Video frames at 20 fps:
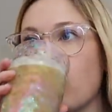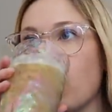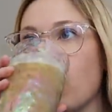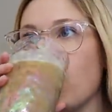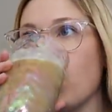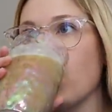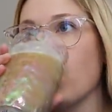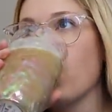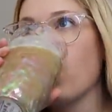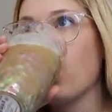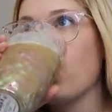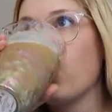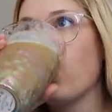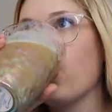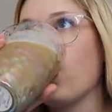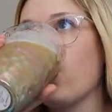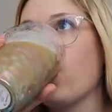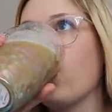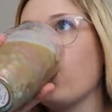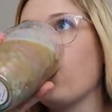
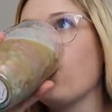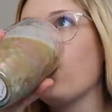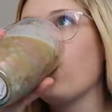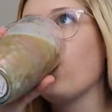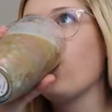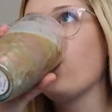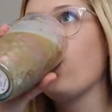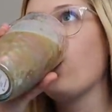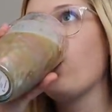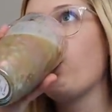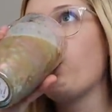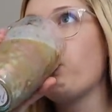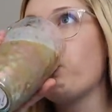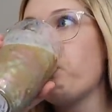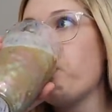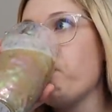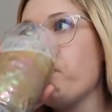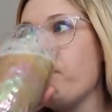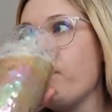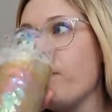
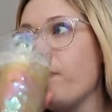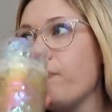No one is speaking in this clip.